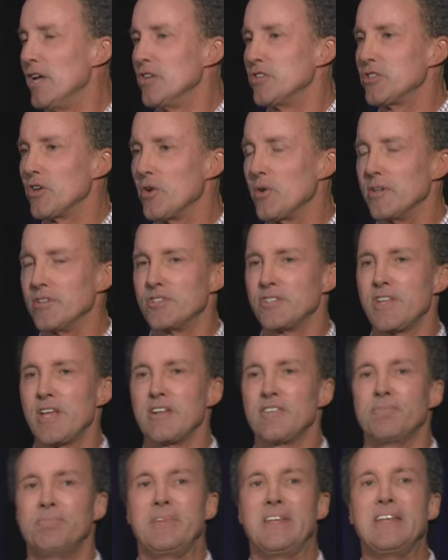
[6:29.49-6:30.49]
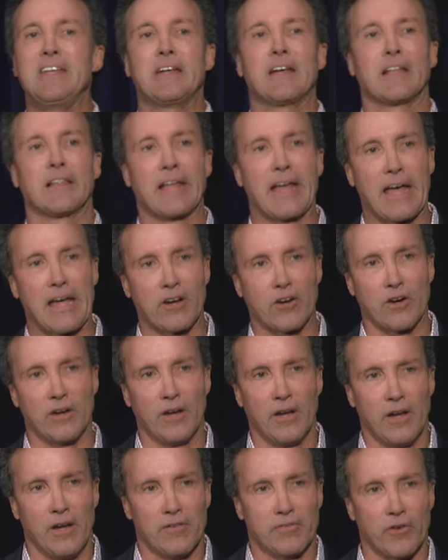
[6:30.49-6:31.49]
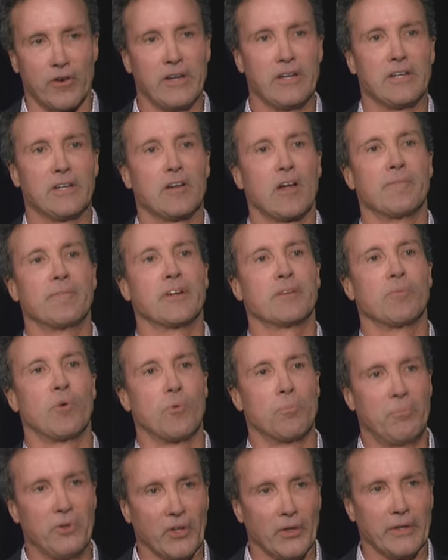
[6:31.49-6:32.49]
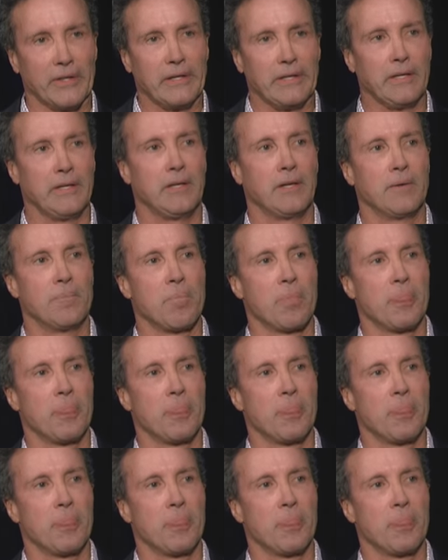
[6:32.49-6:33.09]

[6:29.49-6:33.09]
So instead of being a ladder for economic mobility,